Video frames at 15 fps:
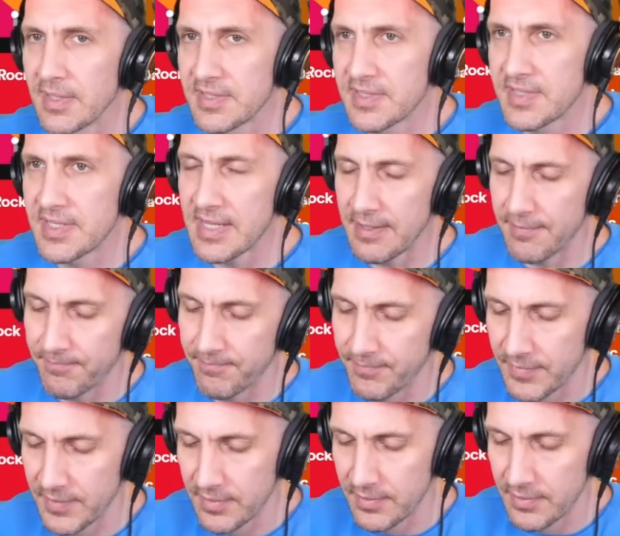Let's see.
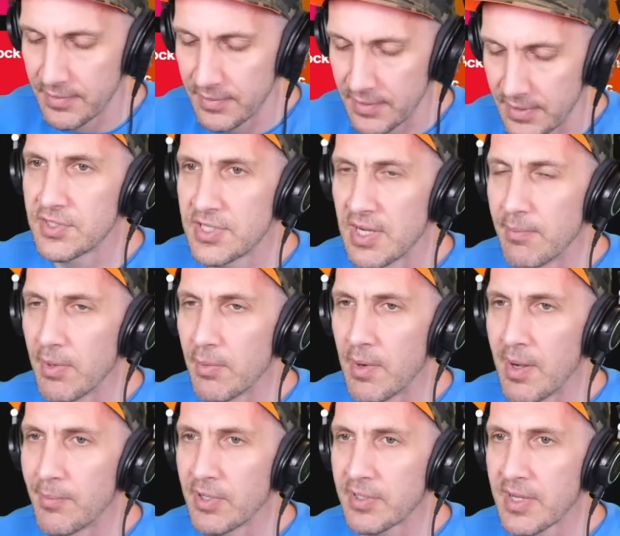
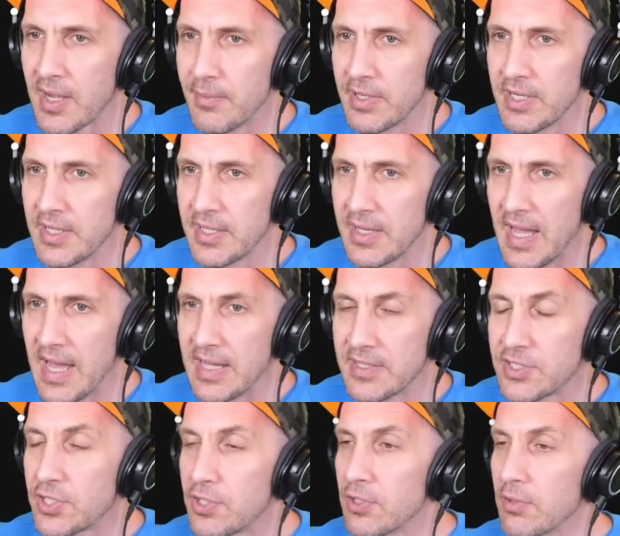Chumbawamba coming in
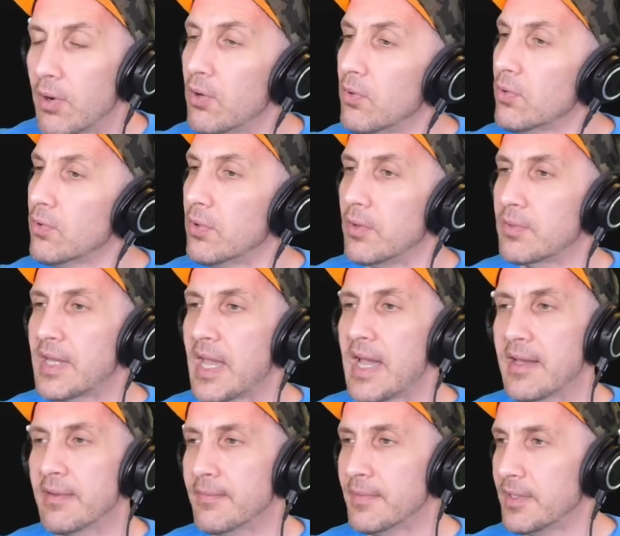at 2. Oh,
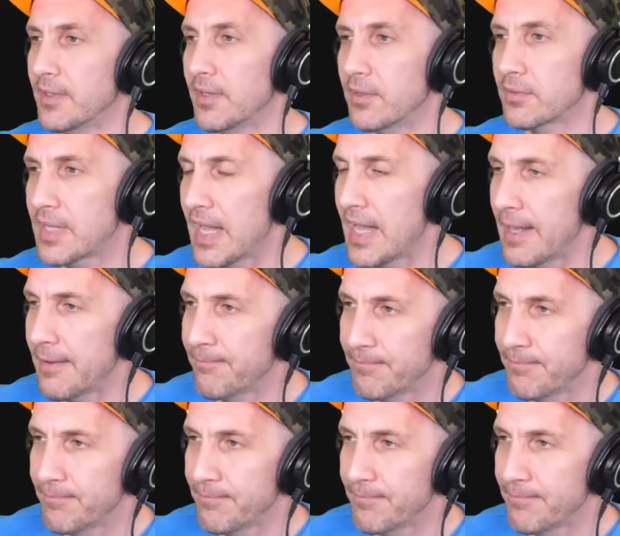okay. Okay.